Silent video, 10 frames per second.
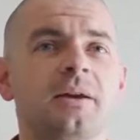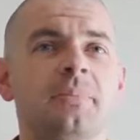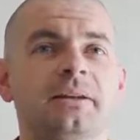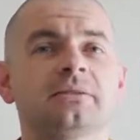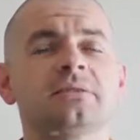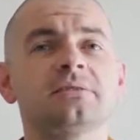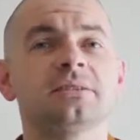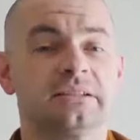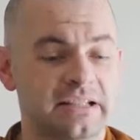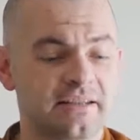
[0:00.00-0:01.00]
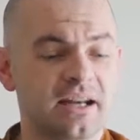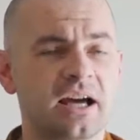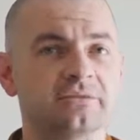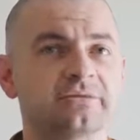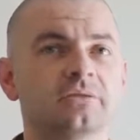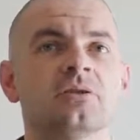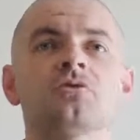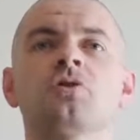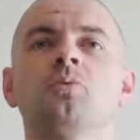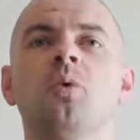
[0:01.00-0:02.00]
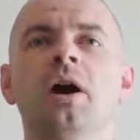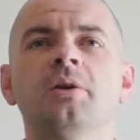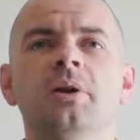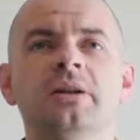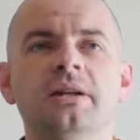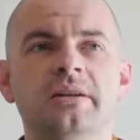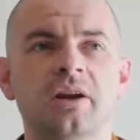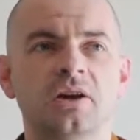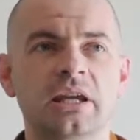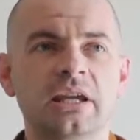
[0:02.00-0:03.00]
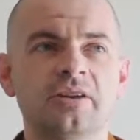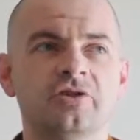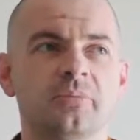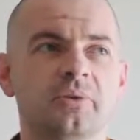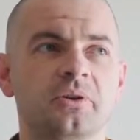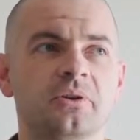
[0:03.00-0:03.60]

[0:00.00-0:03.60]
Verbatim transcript: But it's enough. So why do I need to go to Egypt?